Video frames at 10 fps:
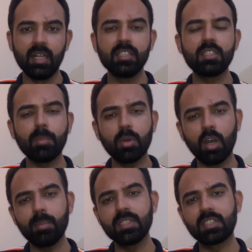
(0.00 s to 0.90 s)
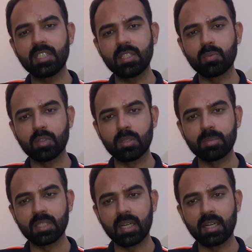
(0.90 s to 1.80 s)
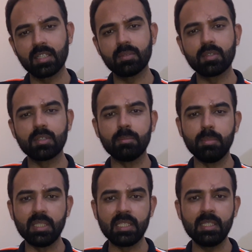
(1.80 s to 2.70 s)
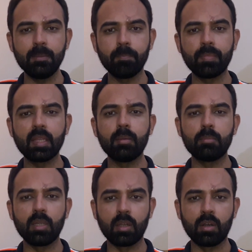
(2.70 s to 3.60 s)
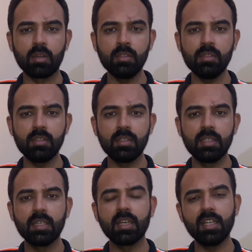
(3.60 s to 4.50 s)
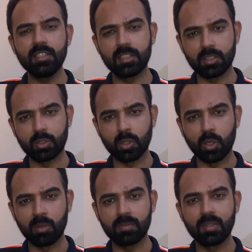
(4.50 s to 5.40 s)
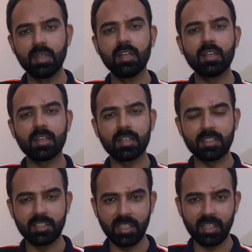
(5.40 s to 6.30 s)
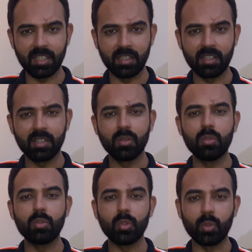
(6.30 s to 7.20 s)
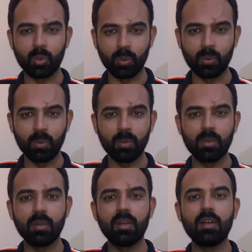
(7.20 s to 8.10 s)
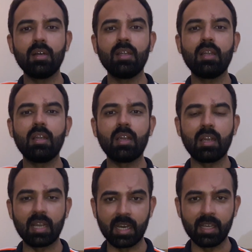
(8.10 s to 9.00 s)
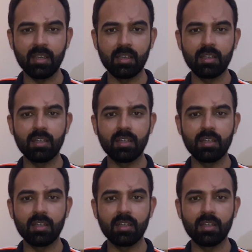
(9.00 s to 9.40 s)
Some common state verbs are the verb be, belong, consist of, contain, know, like,